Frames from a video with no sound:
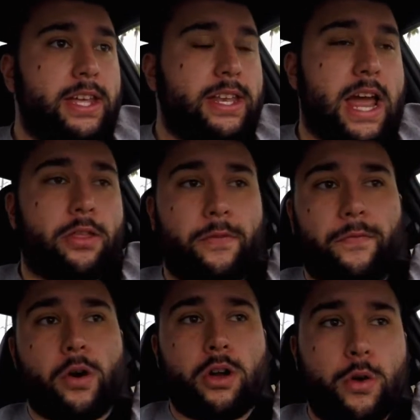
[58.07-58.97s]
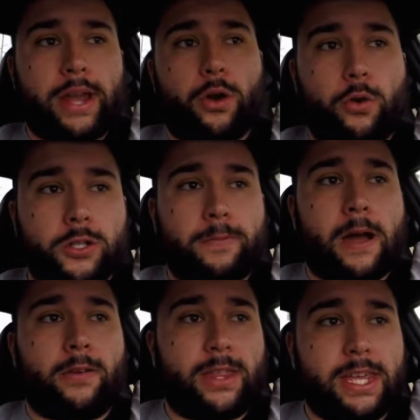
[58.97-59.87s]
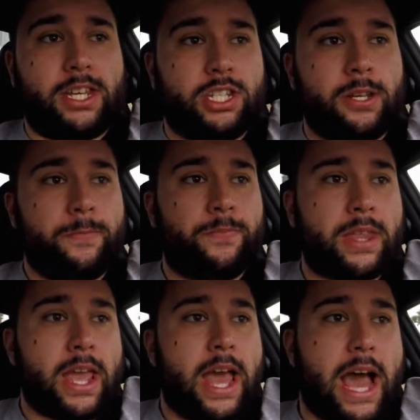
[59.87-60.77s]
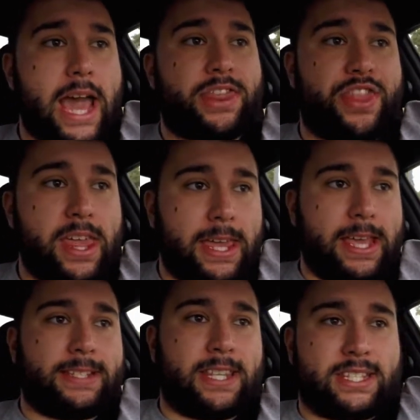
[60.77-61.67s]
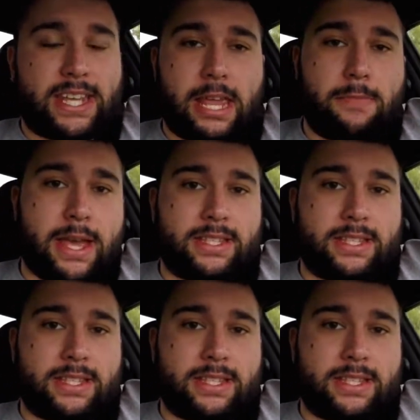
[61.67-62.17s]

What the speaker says: Now the 408 horsepower of the engine, I think, is the same as